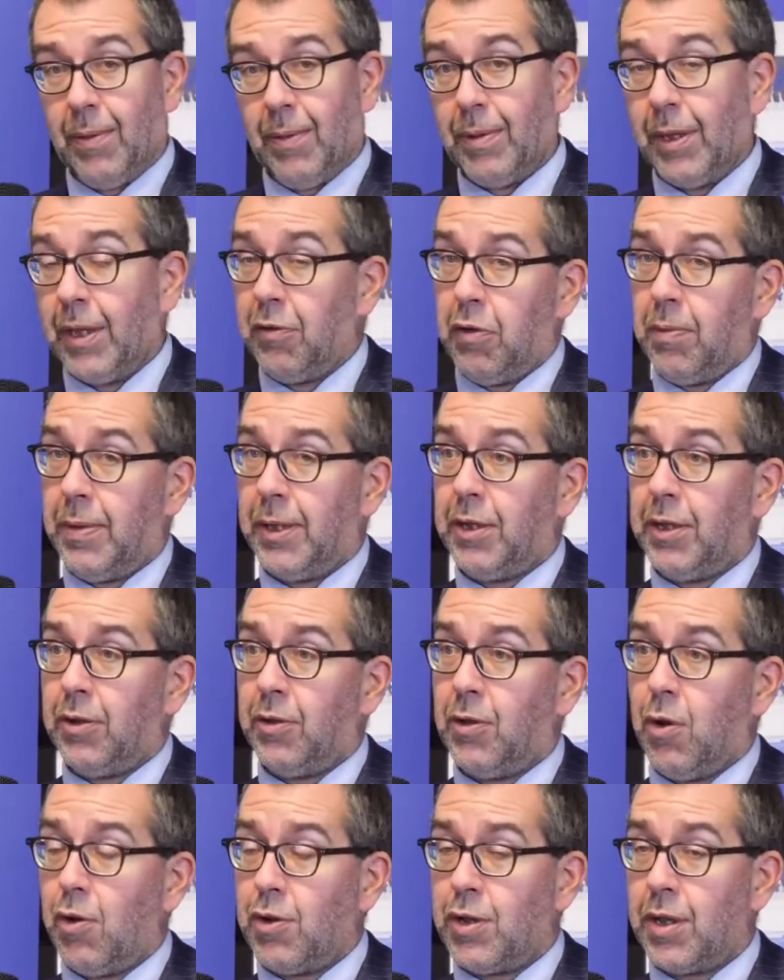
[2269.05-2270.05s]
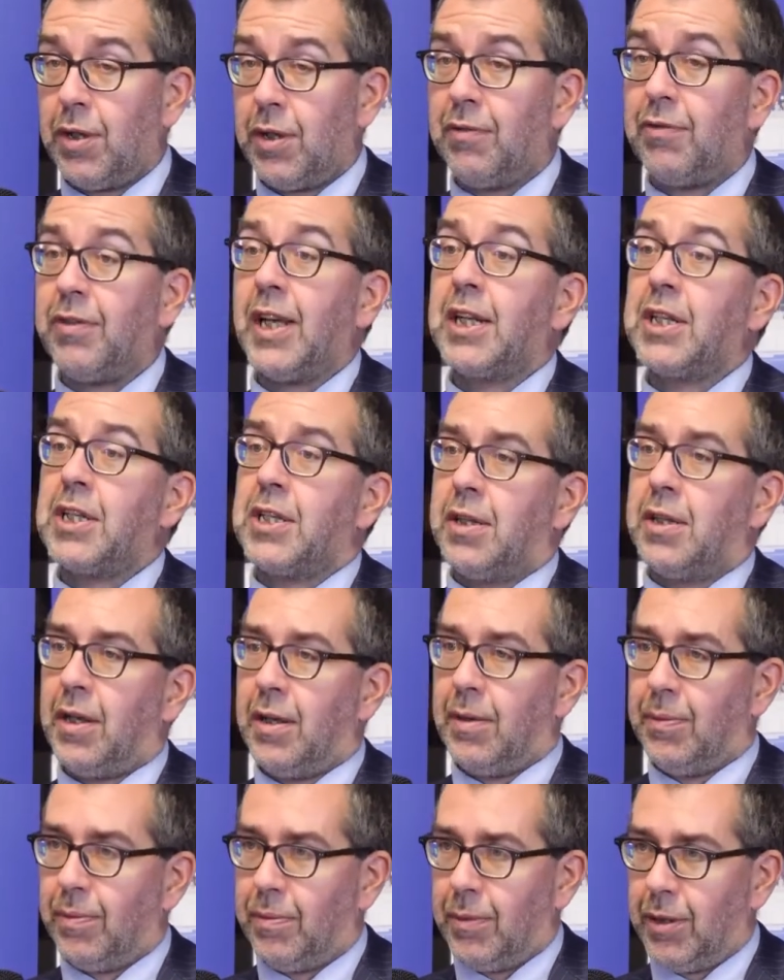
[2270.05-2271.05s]
But everybody knows that if next
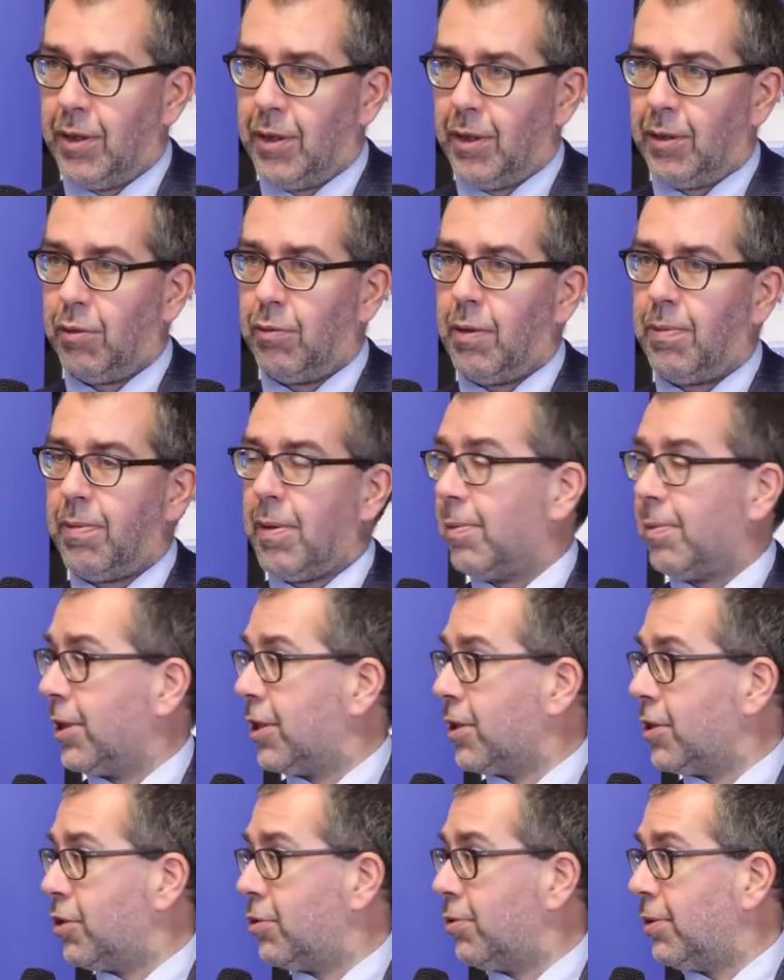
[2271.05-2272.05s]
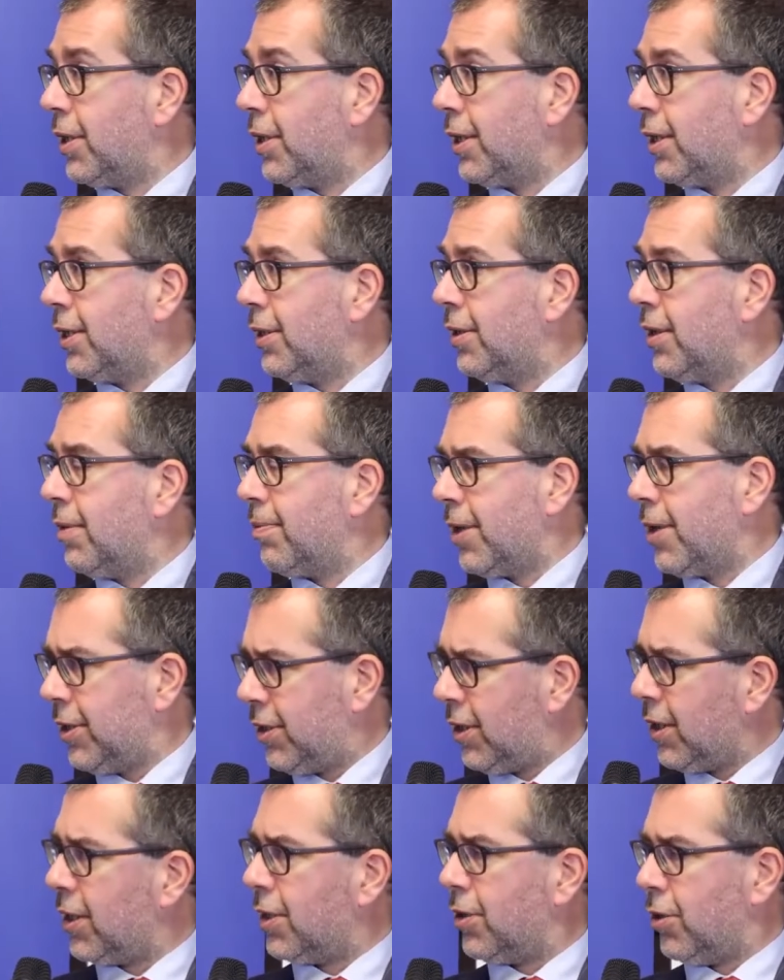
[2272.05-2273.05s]
time uh, the Republicans win again, they
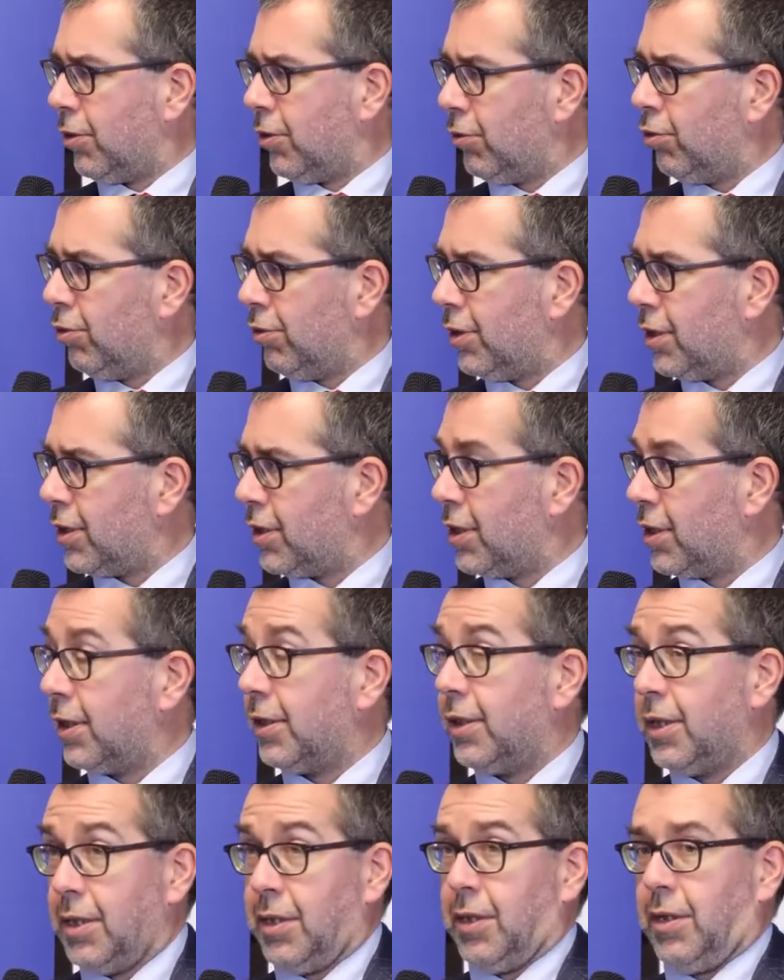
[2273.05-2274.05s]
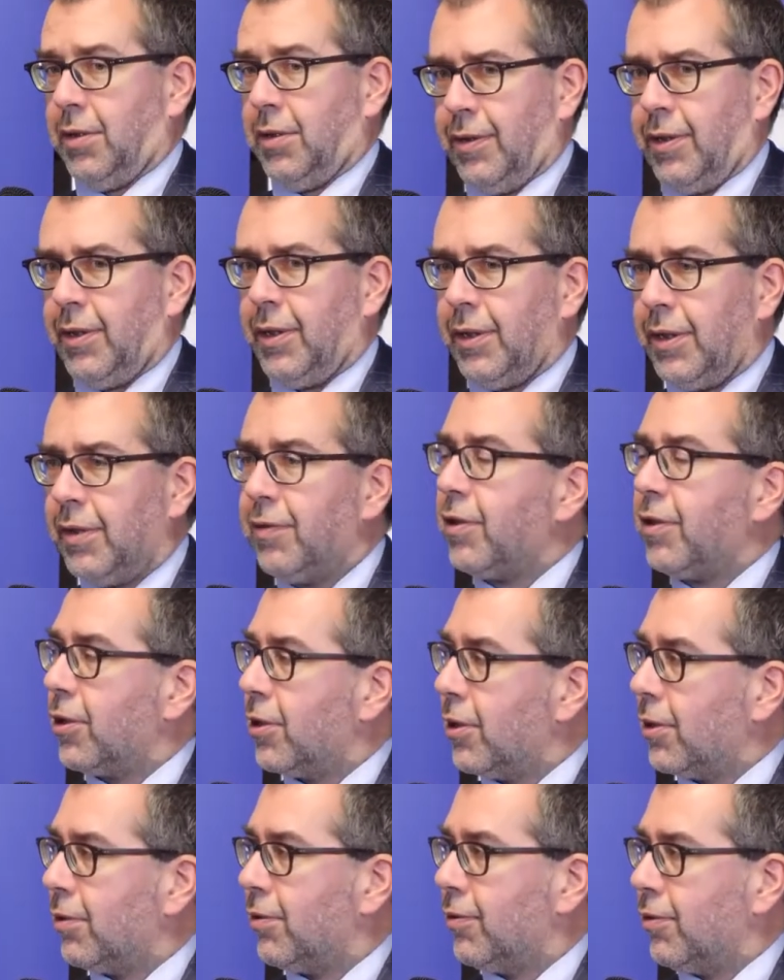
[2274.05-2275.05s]
might again undo this, and this is very
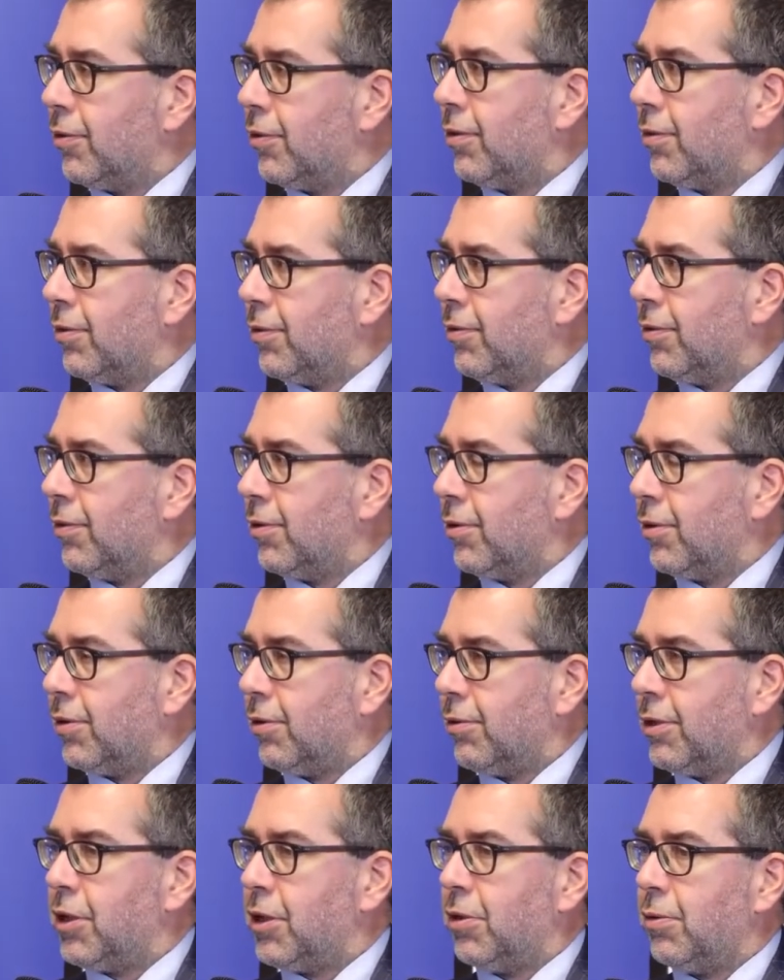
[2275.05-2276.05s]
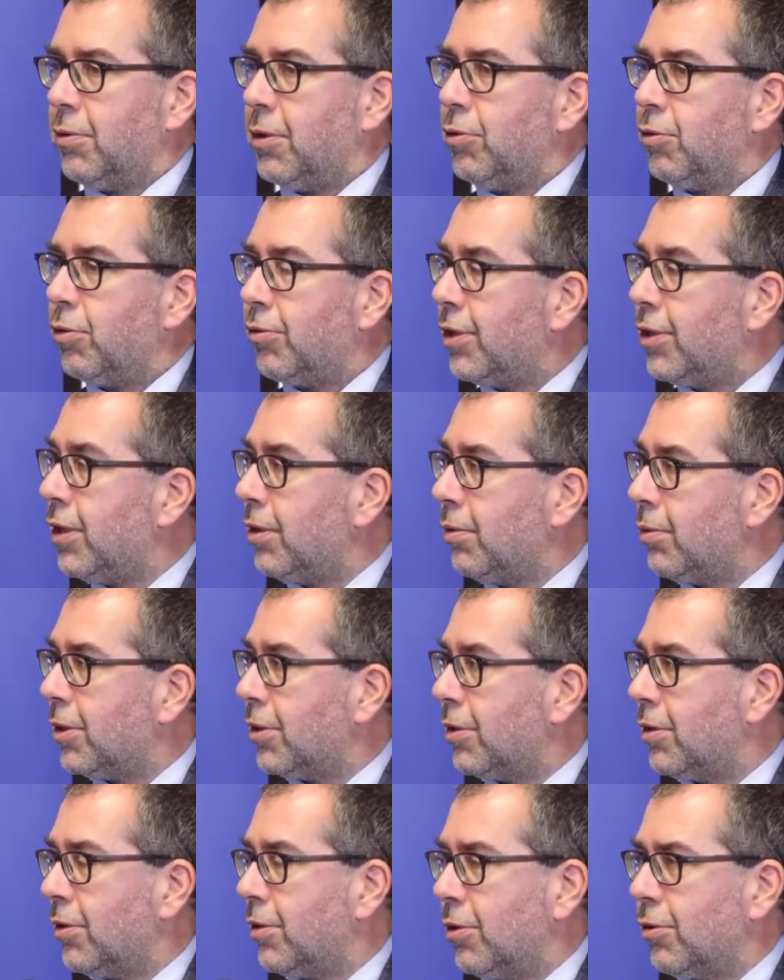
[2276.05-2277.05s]
difficult for, for the rest of the world to deal
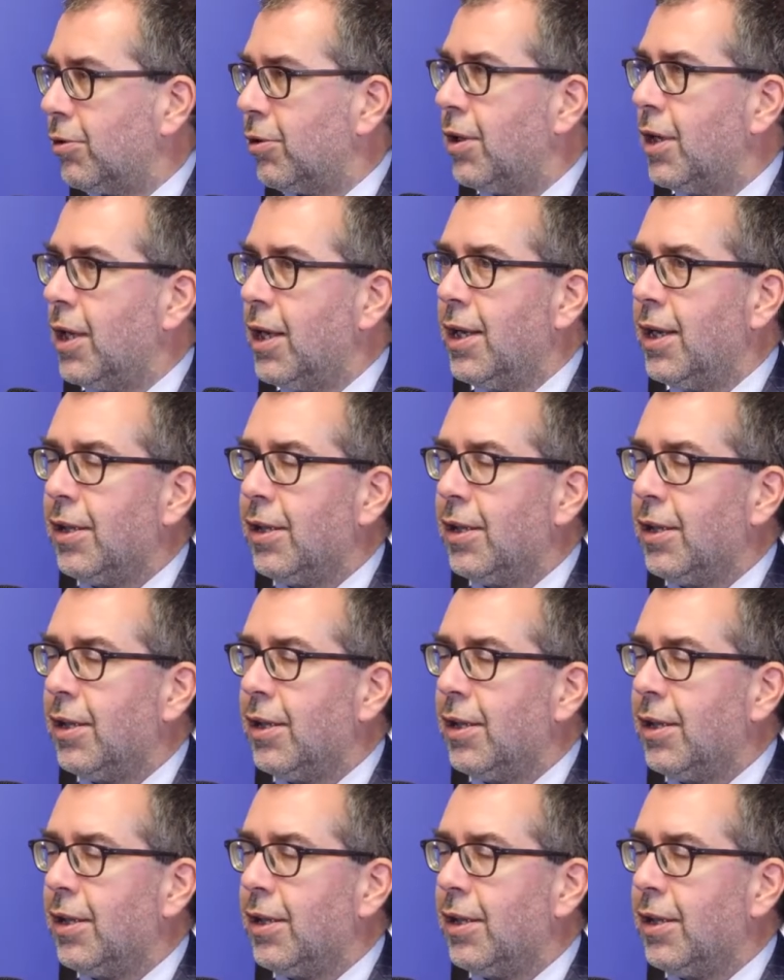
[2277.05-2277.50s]
with. You know, the